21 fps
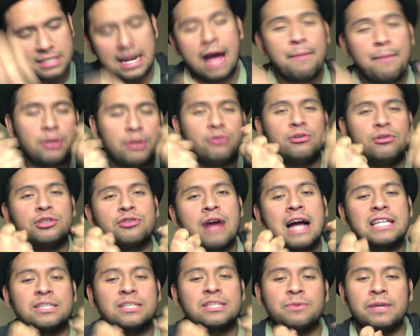Snap
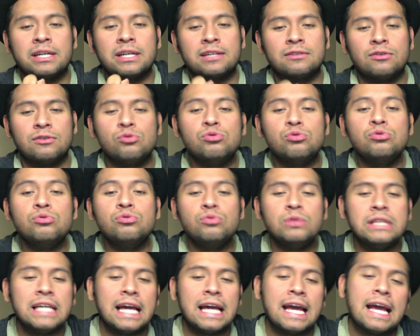into a Tri Swing.
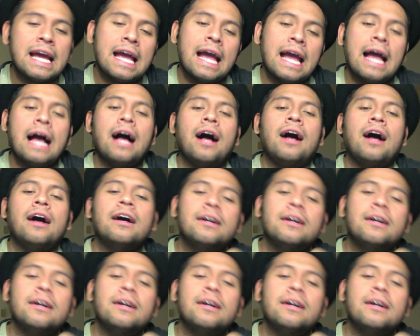Oh, yeah.